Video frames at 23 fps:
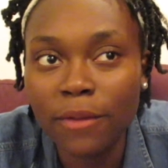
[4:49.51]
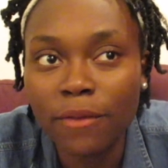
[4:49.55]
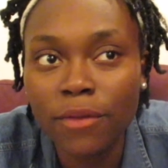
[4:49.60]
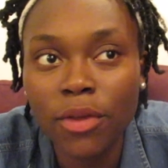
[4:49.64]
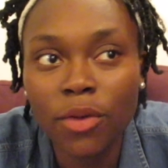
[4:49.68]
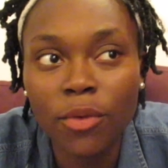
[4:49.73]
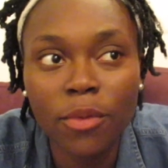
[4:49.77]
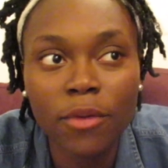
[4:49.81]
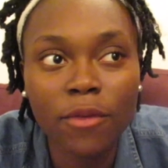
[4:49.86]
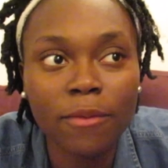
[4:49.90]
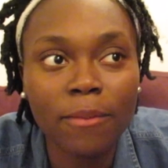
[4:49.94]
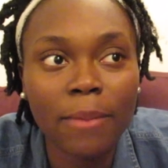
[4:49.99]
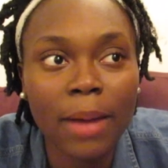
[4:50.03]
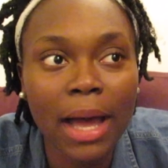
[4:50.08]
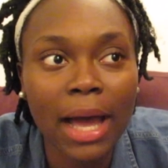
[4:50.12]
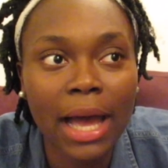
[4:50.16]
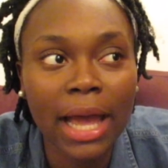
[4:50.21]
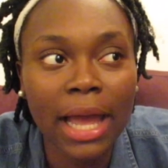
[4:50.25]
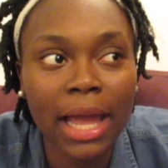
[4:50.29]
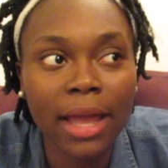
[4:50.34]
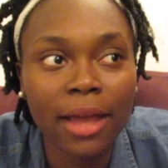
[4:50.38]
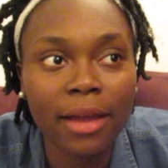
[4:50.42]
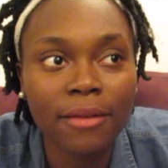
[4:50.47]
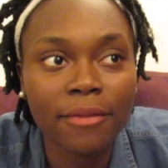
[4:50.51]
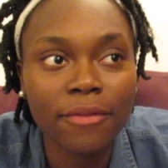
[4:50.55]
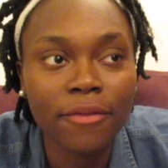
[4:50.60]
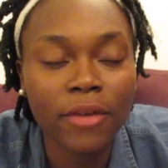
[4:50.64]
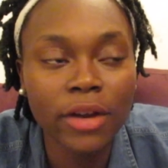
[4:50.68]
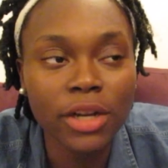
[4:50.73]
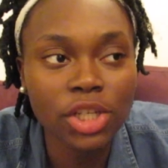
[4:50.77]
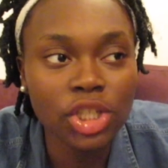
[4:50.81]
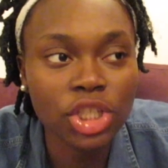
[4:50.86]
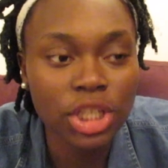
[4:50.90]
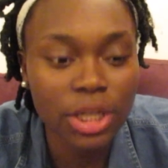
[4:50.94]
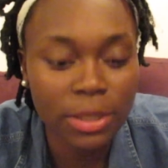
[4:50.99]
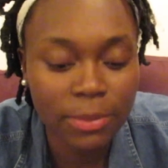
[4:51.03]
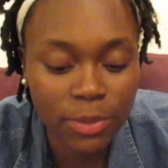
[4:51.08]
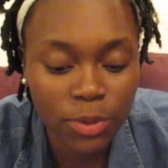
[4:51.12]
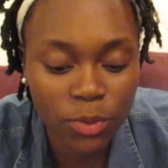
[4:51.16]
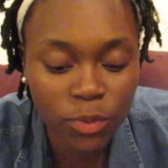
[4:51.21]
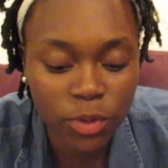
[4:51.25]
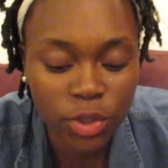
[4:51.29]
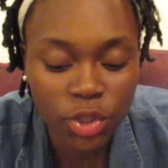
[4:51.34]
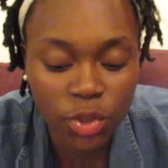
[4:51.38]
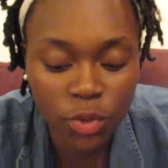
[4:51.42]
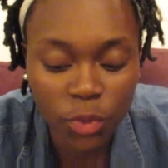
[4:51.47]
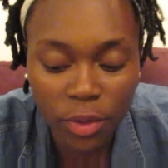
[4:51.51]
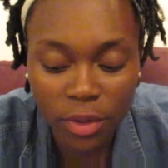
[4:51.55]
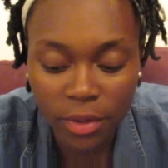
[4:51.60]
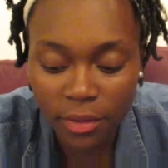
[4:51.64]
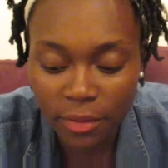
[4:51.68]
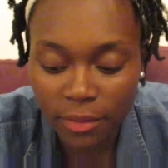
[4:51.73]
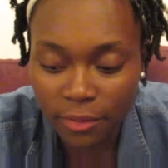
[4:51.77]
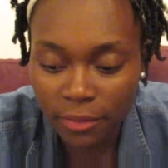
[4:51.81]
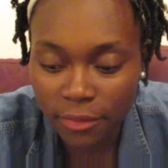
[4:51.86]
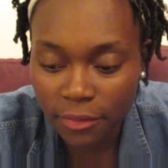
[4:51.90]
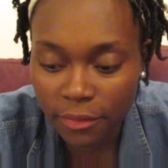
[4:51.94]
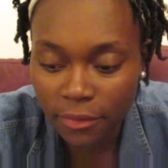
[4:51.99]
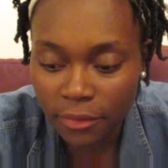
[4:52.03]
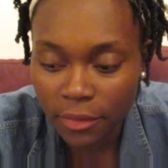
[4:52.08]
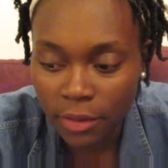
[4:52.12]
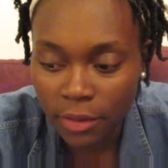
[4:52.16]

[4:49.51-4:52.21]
few of my friendships were sort of